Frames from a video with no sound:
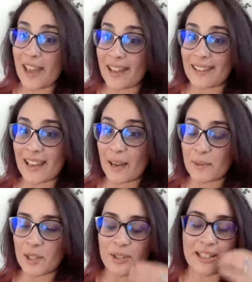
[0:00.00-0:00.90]
Could be that.
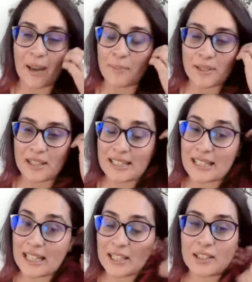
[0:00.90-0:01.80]
Absolutely,
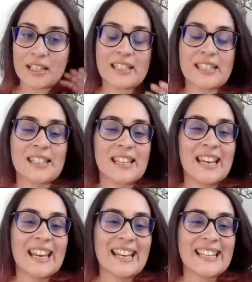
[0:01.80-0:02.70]
absolutely. It, it, it's
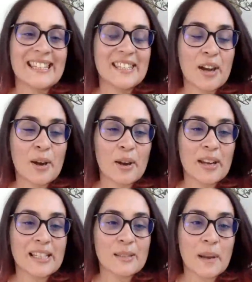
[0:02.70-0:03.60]
it's
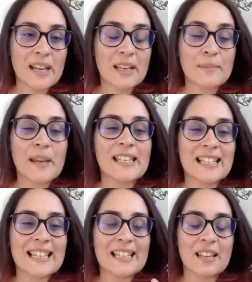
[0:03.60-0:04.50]
uh, it's ba- it
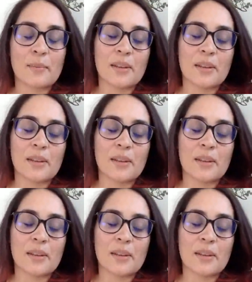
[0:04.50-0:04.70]
basically it.